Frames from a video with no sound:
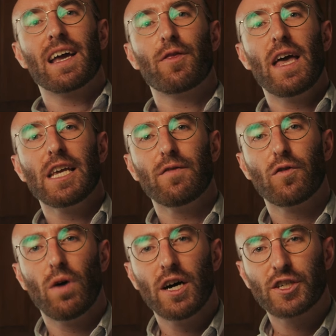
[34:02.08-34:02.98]
Thank you for
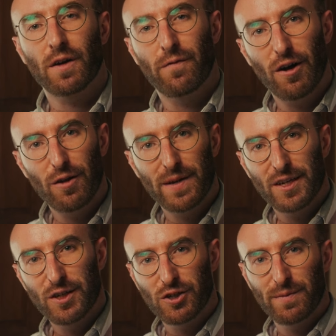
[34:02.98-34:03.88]
watching. Follow me on
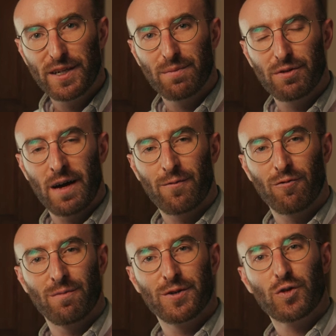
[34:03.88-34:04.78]
social media
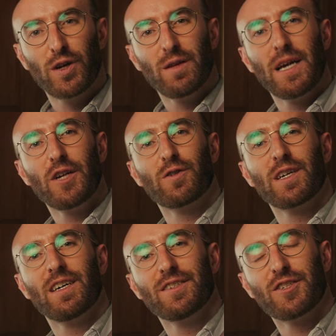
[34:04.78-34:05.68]
platforms. Join the
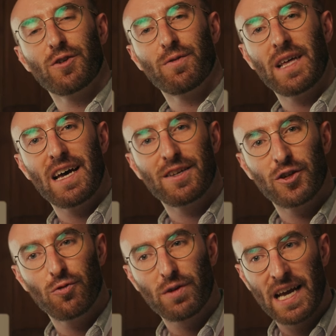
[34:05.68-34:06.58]
Patreon so that
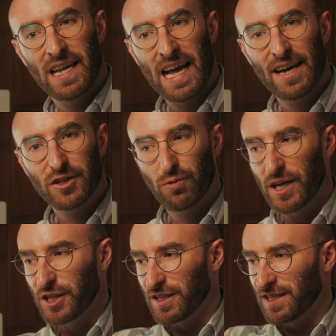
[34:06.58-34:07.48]
you can ask
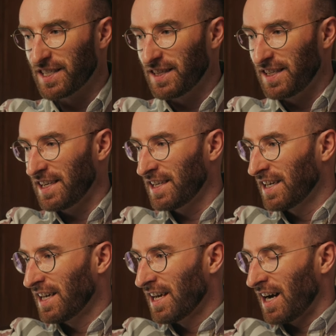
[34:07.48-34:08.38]
questions in the
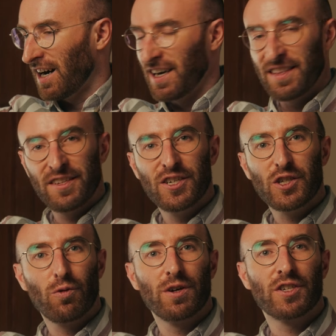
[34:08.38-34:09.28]

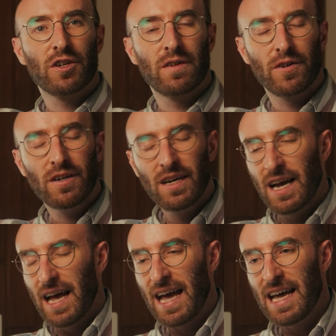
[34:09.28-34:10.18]
Discord server.
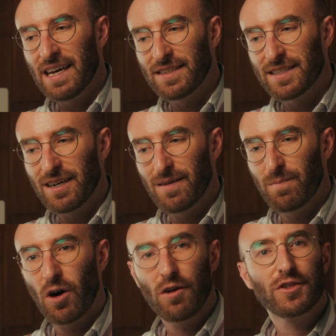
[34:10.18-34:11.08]
And
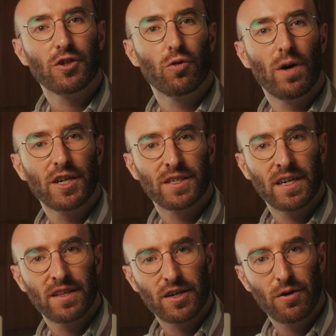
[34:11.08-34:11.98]
also watch Night
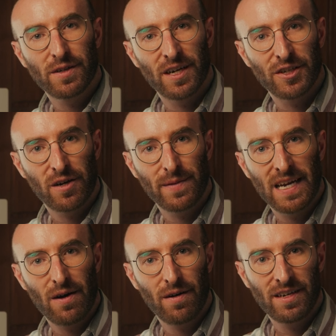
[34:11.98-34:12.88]
of the Coconut, streaming
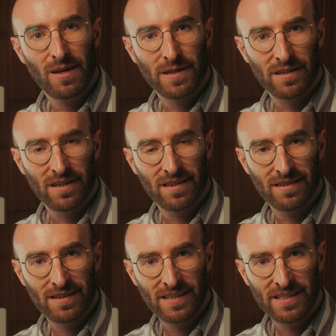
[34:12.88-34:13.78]
now on Nebula.
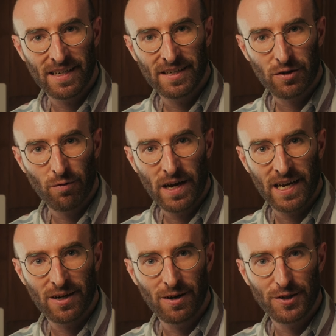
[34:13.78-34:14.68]
It's
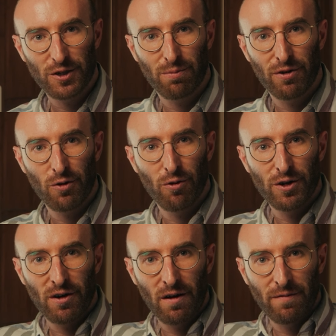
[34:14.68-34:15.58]
great. Also
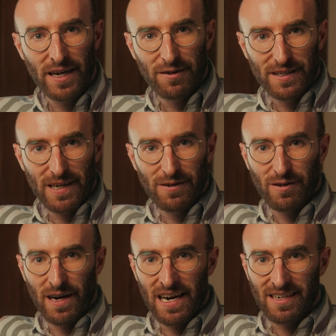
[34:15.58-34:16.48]
pre-order our vinyl
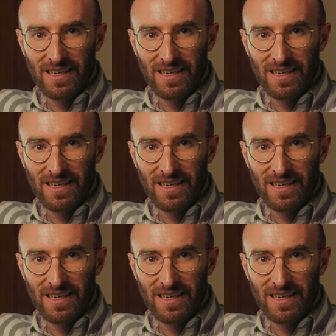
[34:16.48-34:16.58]
soundtrack.